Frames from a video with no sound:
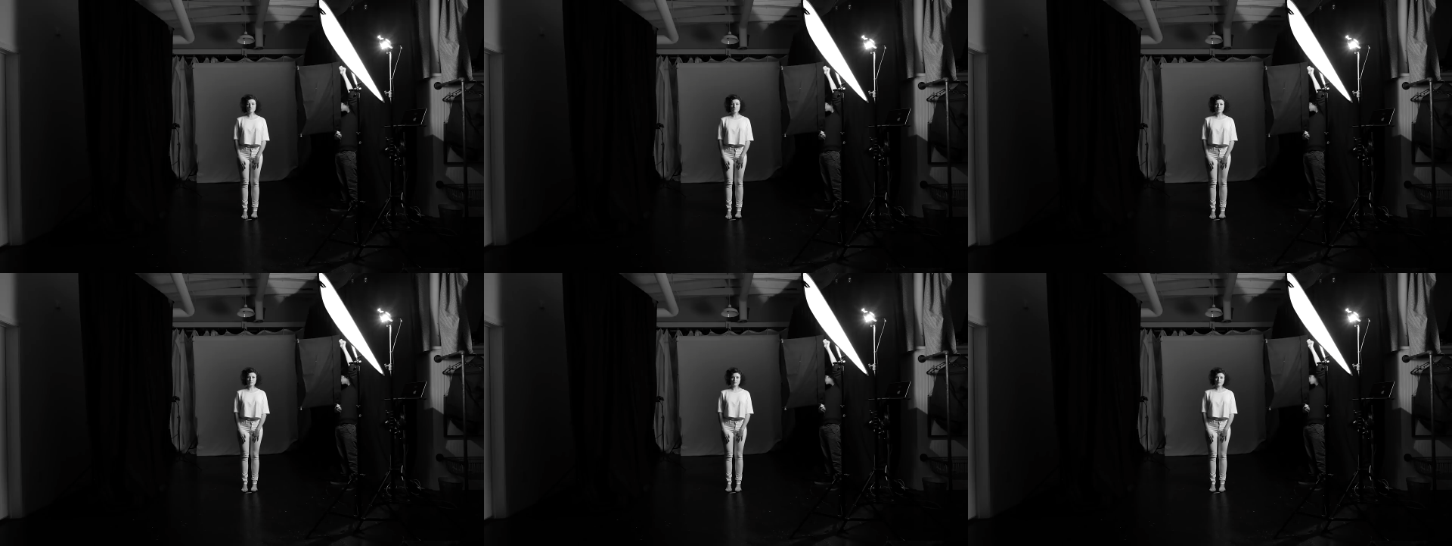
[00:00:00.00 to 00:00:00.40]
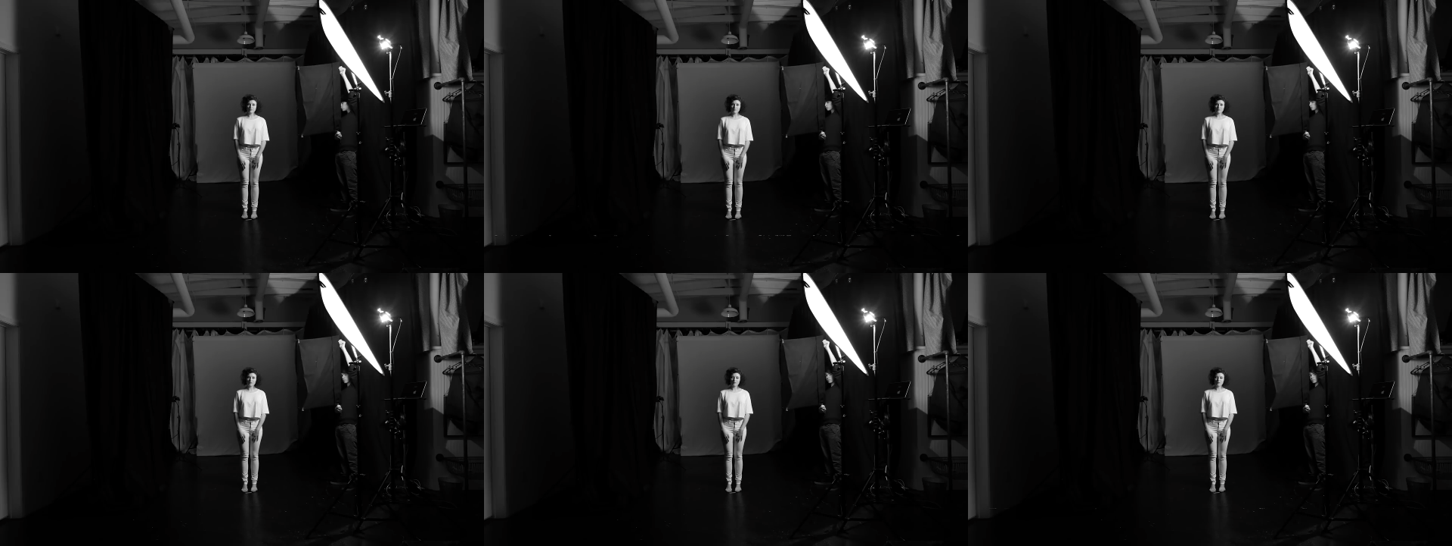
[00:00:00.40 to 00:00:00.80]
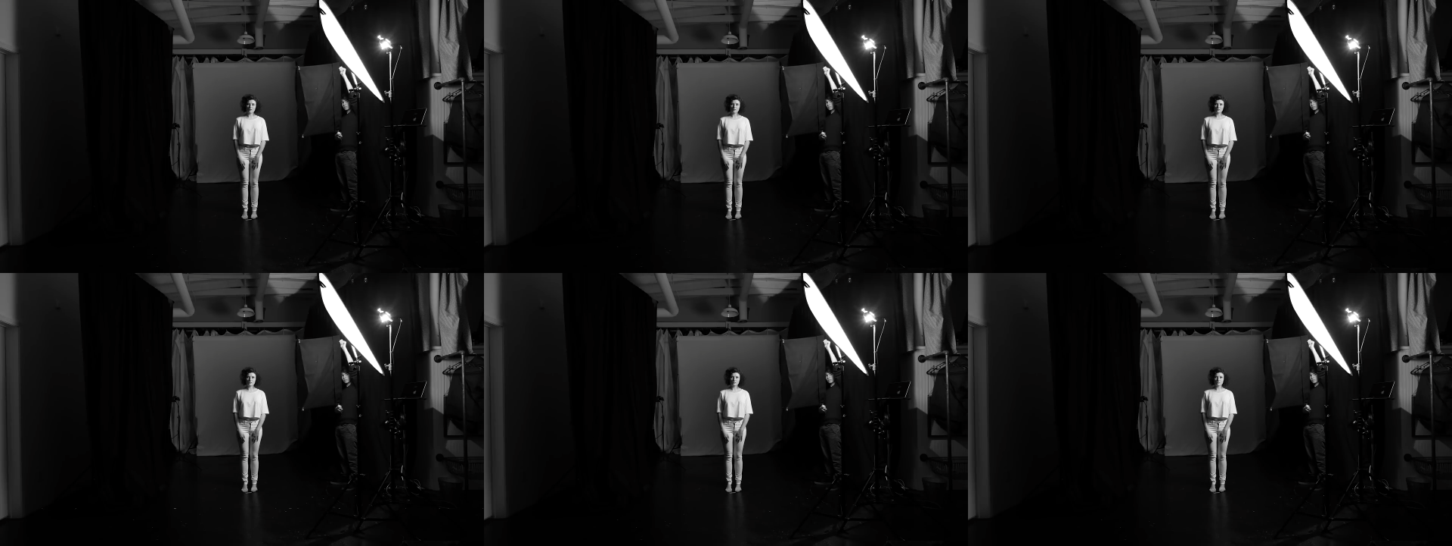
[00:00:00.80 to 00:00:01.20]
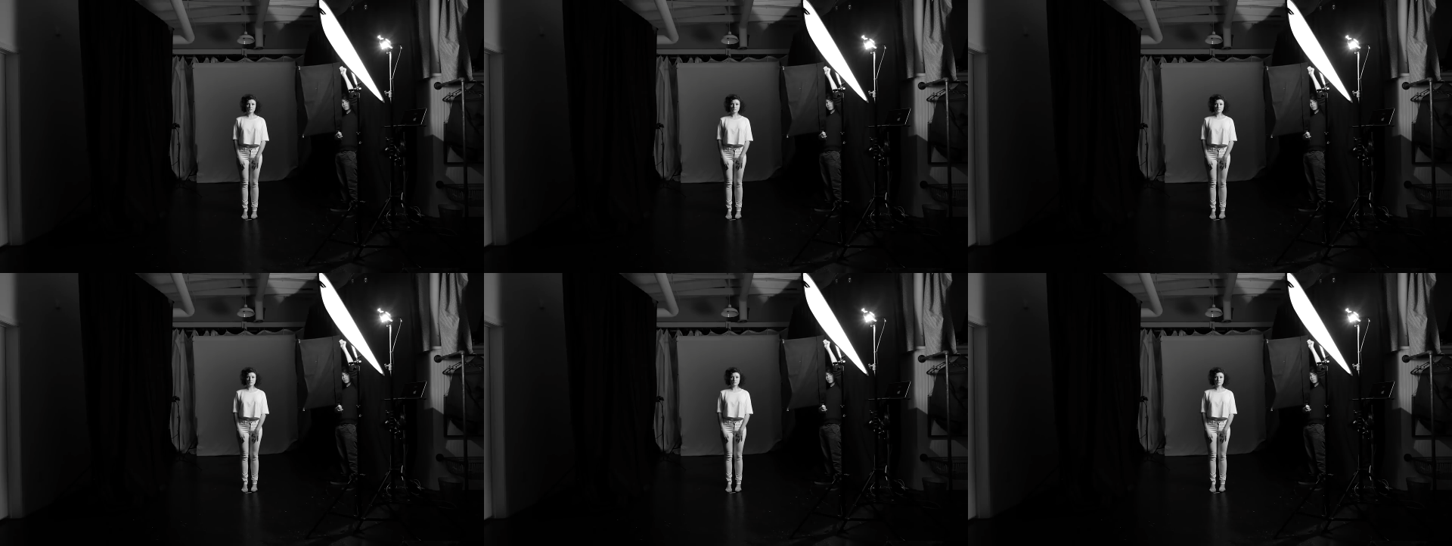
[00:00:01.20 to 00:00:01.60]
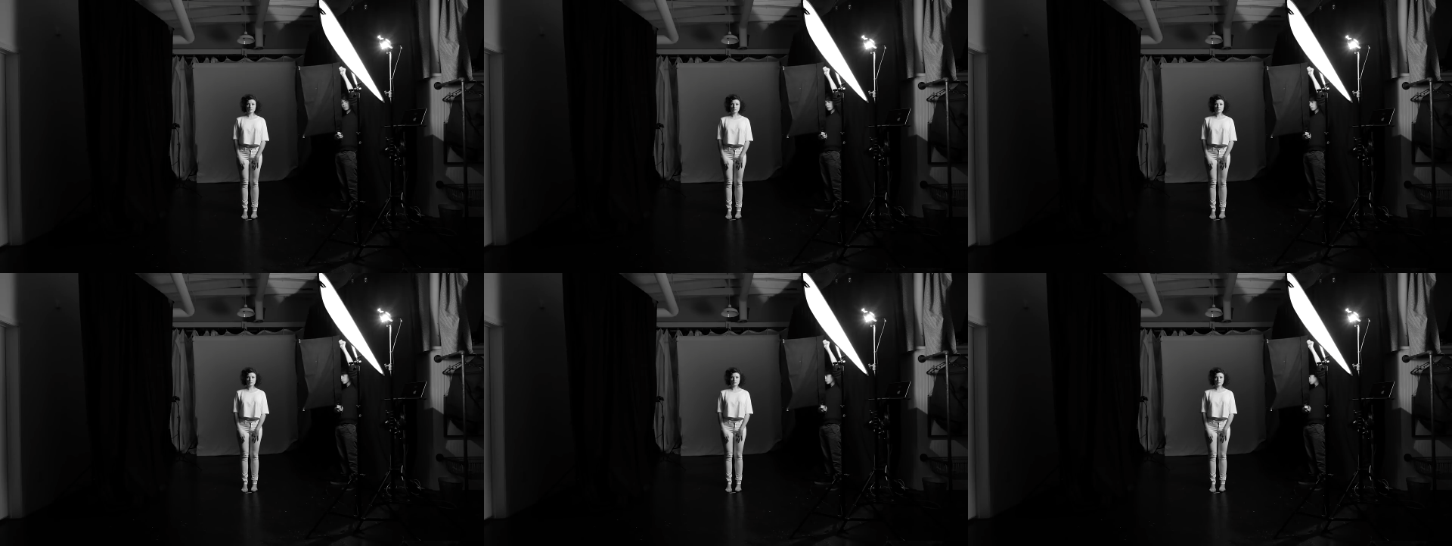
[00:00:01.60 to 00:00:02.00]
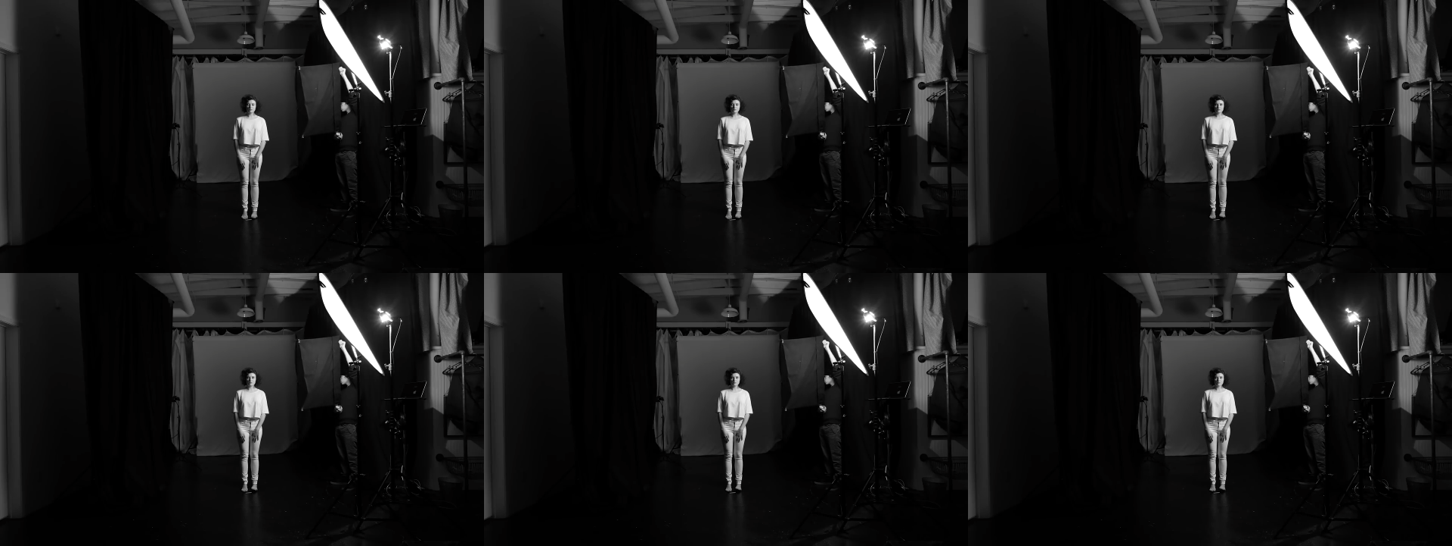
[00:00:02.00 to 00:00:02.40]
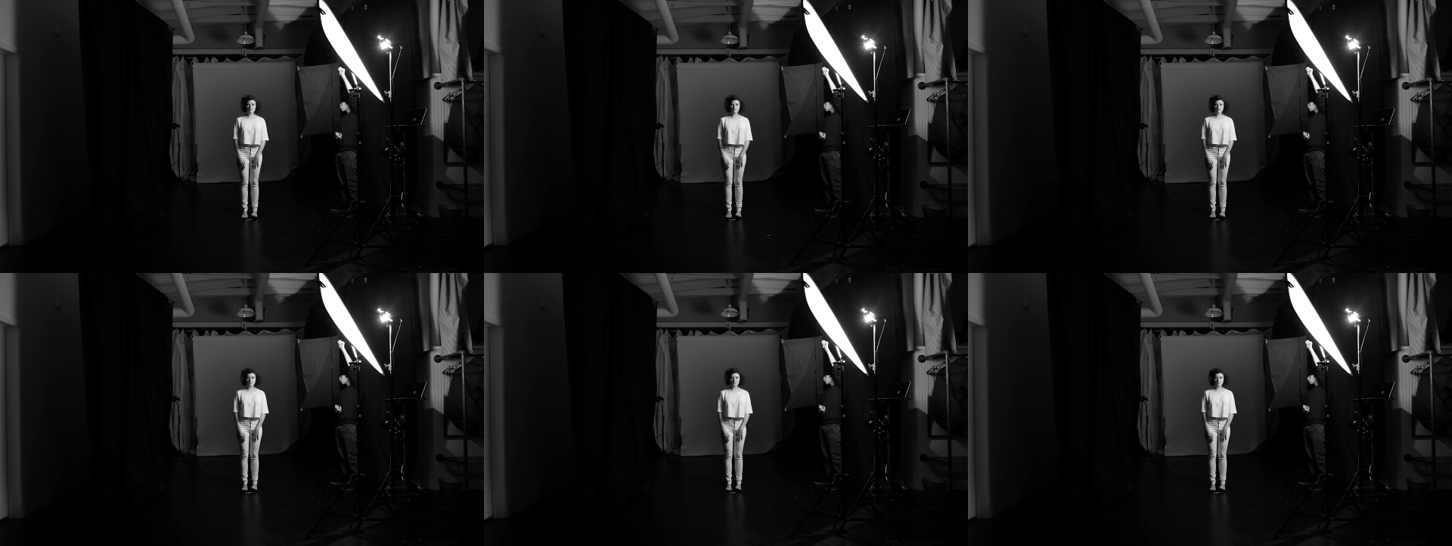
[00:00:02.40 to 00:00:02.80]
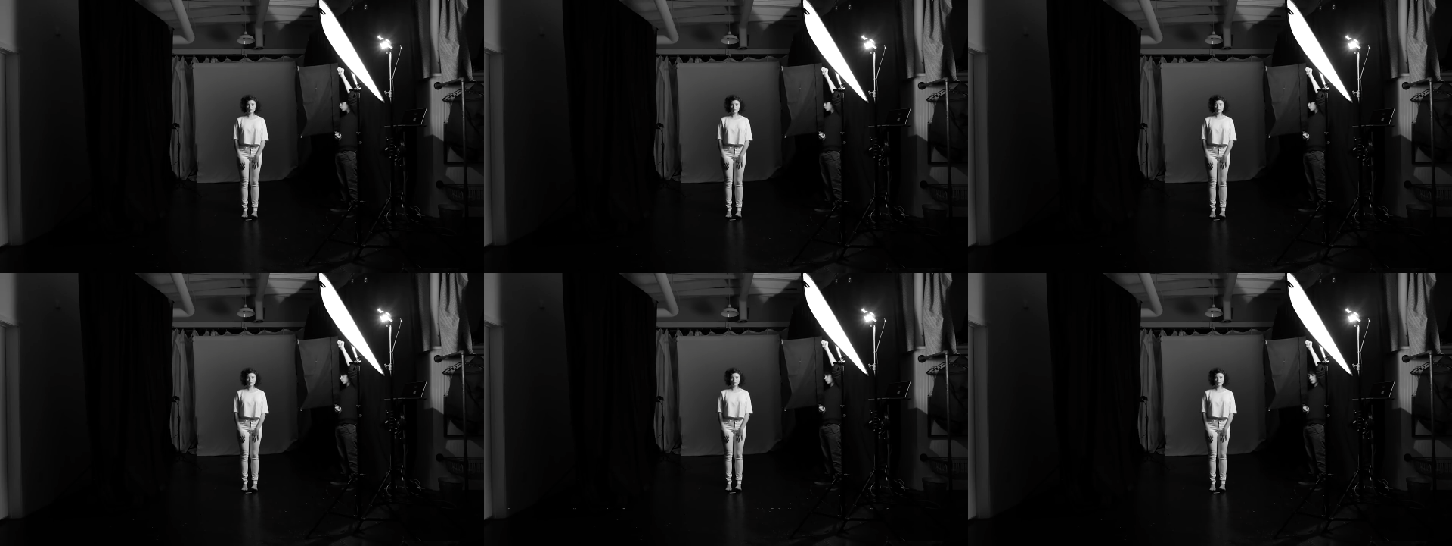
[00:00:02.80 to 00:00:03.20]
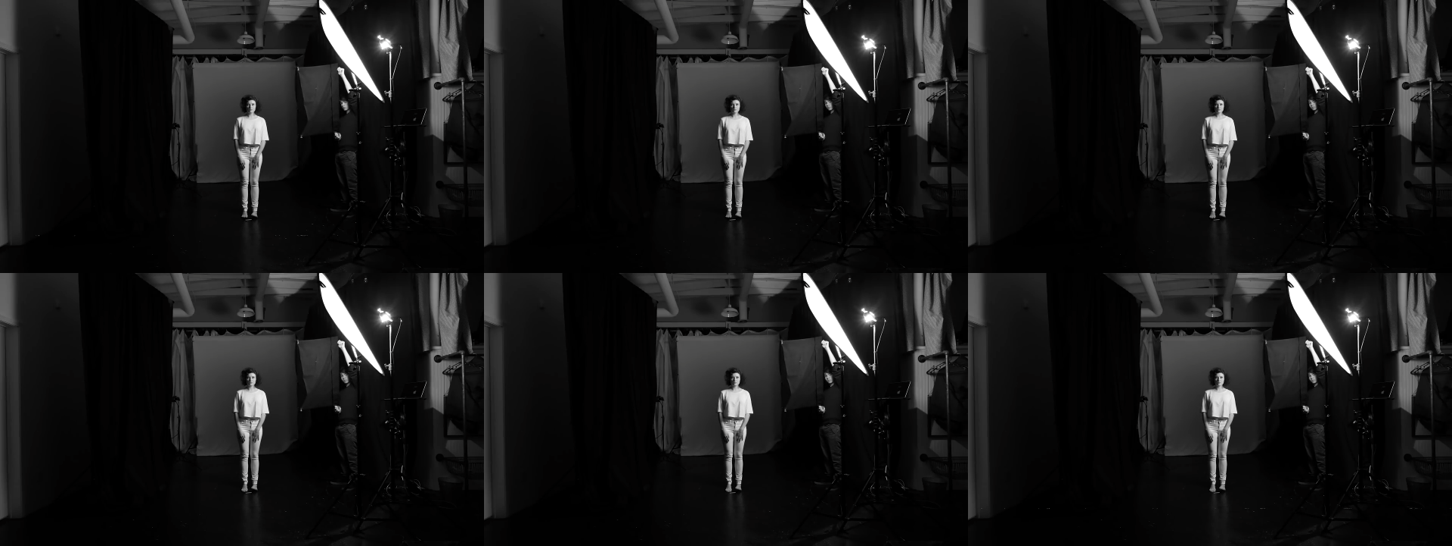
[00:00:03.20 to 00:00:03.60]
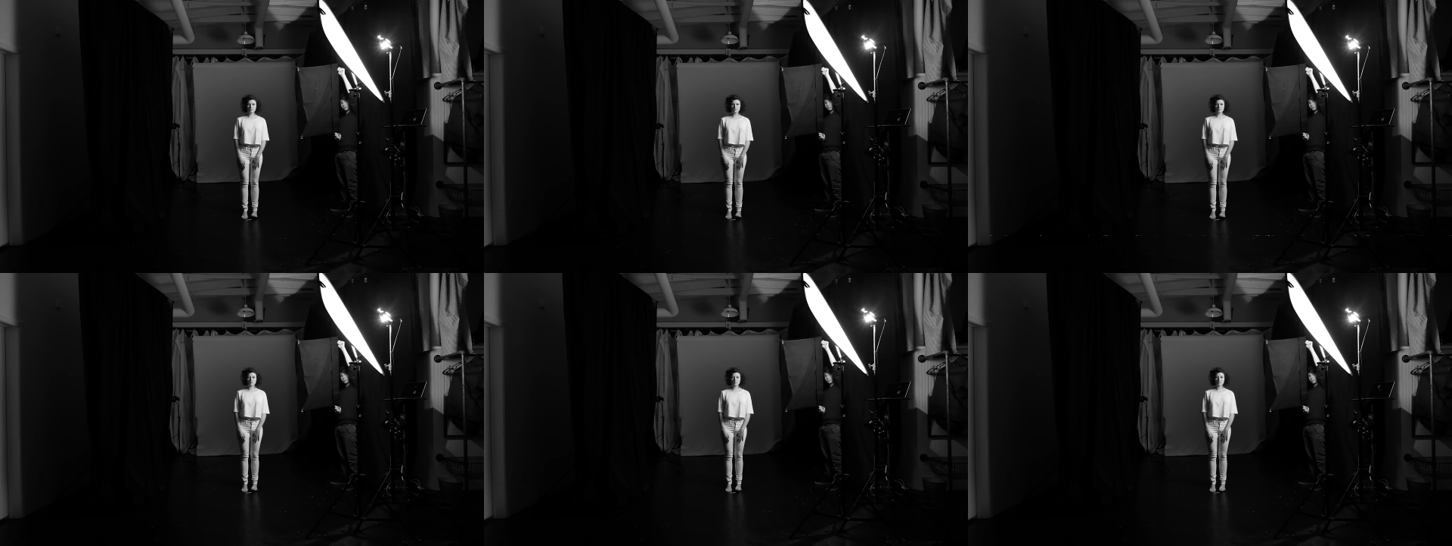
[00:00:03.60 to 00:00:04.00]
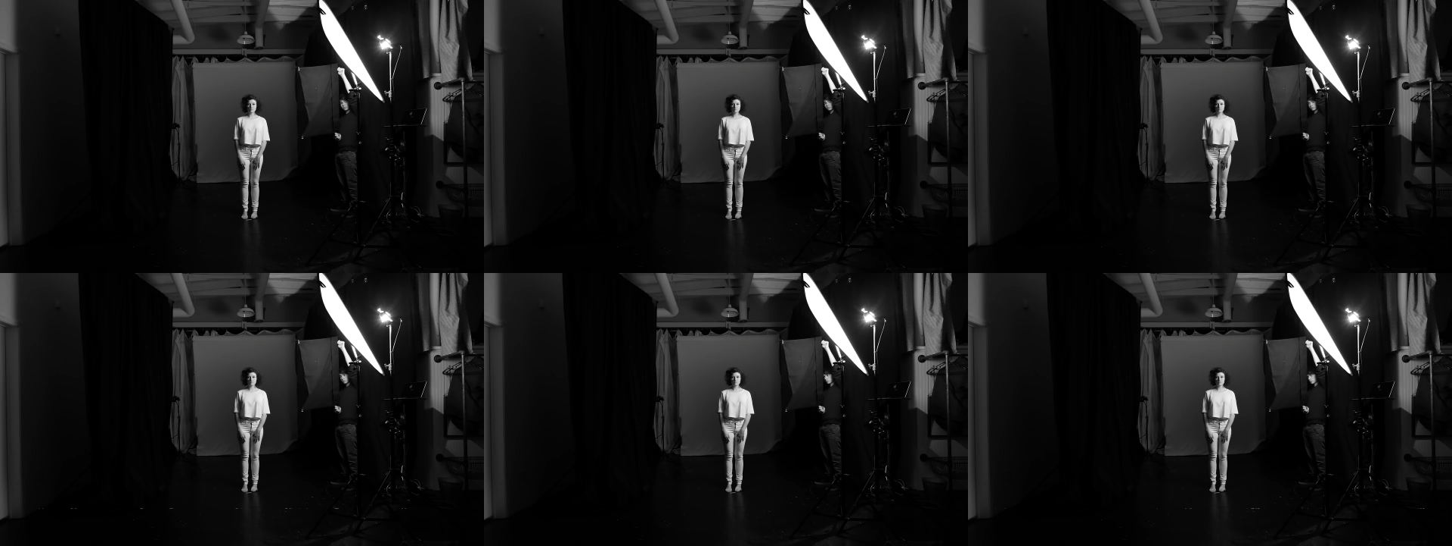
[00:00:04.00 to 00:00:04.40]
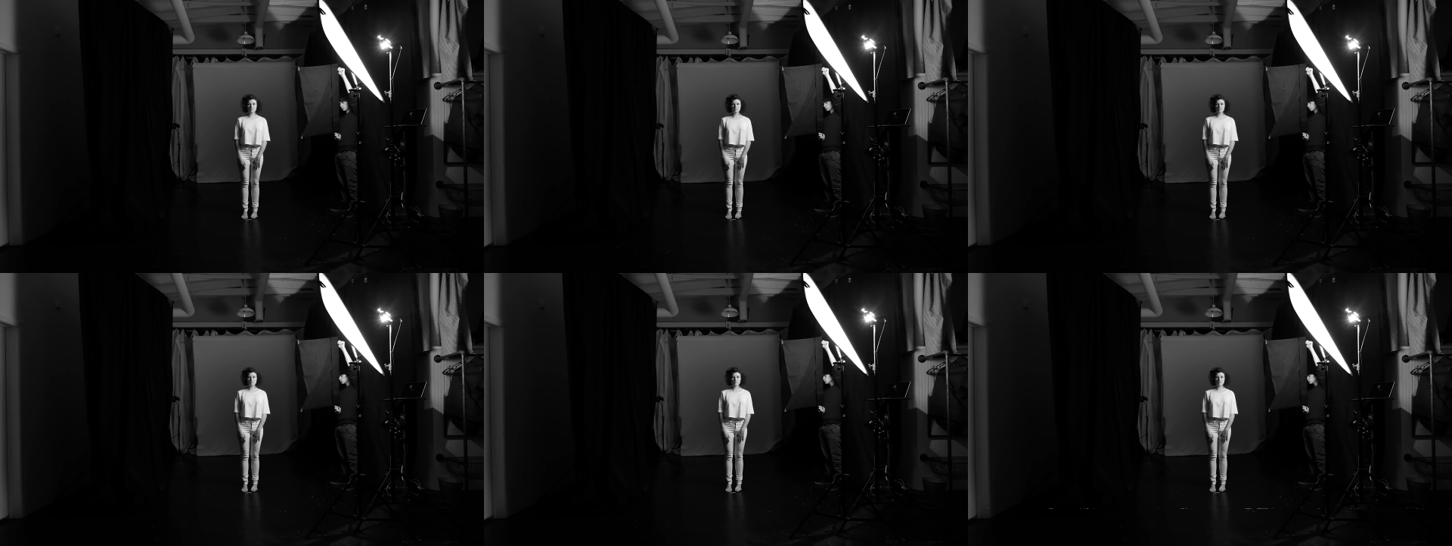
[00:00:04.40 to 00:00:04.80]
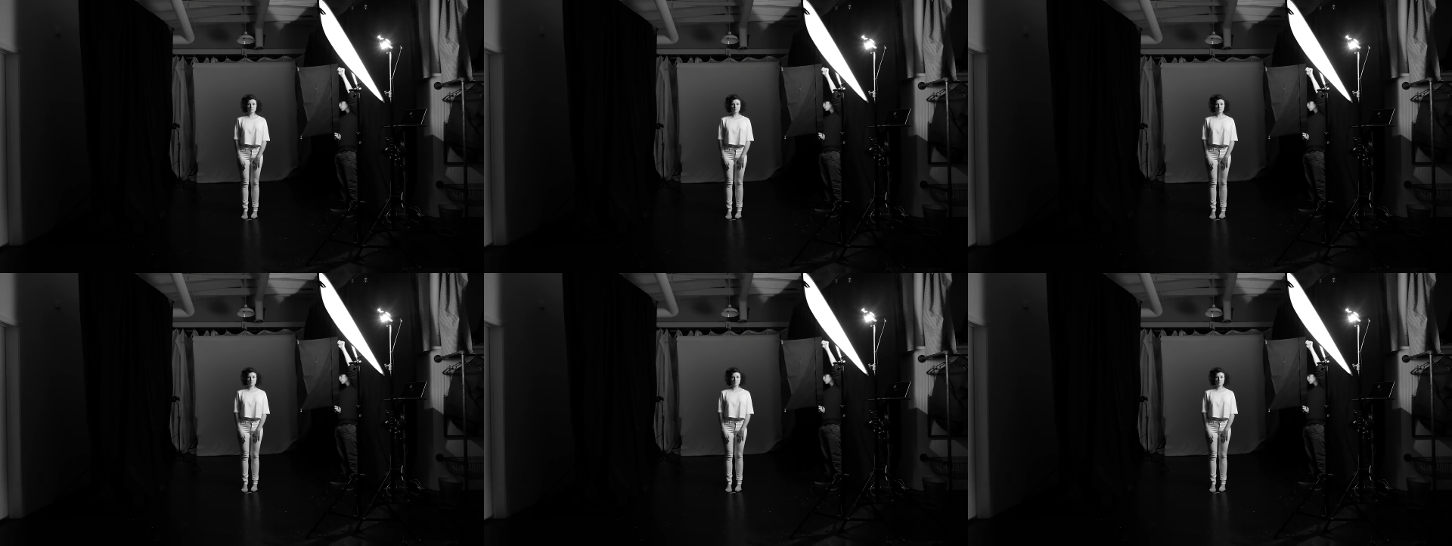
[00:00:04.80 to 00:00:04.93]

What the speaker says: No face is visible, so there are no lips to read.